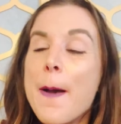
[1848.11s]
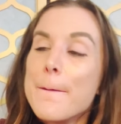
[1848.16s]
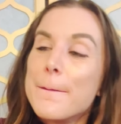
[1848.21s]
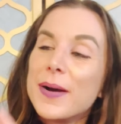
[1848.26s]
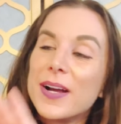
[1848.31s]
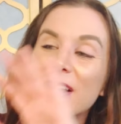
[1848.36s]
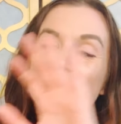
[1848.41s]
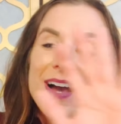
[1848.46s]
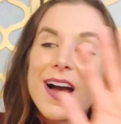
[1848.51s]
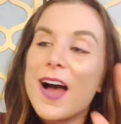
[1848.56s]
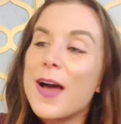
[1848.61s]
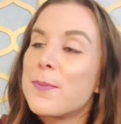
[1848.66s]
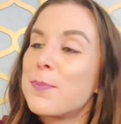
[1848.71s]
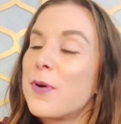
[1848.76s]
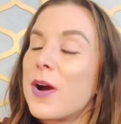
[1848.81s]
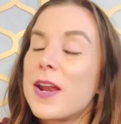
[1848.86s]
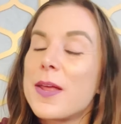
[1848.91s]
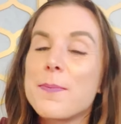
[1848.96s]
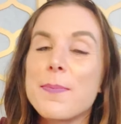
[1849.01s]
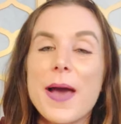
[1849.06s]
but God
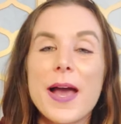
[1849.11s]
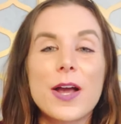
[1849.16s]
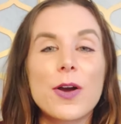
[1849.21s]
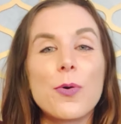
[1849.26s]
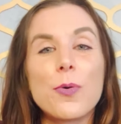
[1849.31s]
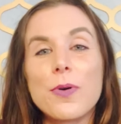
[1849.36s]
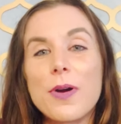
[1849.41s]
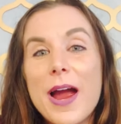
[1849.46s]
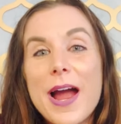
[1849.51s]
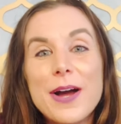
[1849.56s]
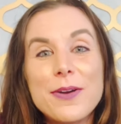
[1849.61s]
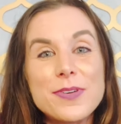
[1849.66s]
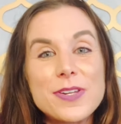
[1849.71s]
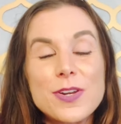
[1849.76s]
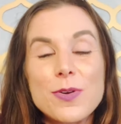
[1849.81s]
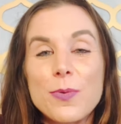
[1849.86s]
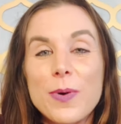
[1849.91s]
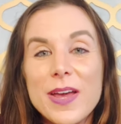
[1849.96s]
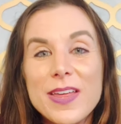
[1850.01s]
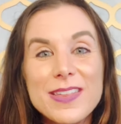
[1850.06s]
brought it back around
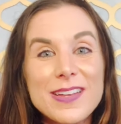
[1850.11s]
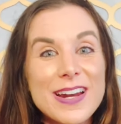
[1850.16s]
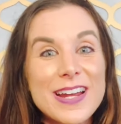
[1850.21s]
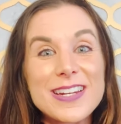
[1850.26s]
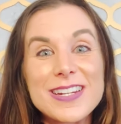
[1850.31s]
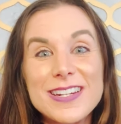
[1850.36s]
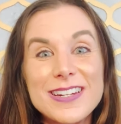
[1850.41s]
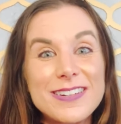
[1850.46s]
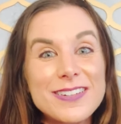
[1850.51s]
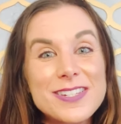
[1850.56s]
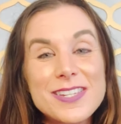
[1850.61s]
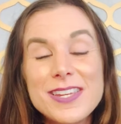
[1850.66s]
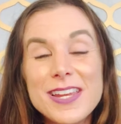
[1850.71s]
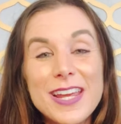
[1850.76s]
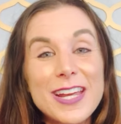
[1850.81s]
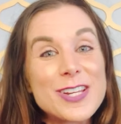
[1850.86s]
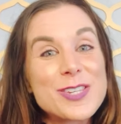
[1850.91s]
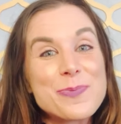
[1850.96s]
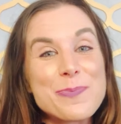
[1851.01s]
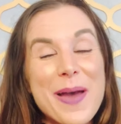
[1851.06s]
in a way that I didn't
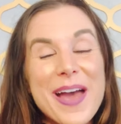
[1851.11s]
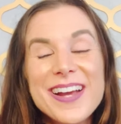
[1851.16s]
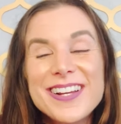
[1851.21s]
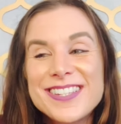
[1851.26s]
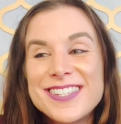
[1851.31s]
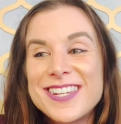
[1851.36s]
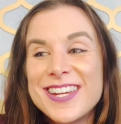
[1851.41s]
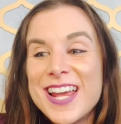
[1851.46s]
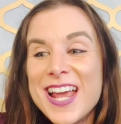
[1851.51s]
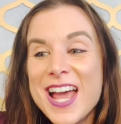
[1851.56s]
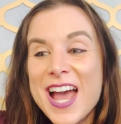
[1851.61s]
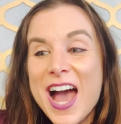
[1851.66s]
expect.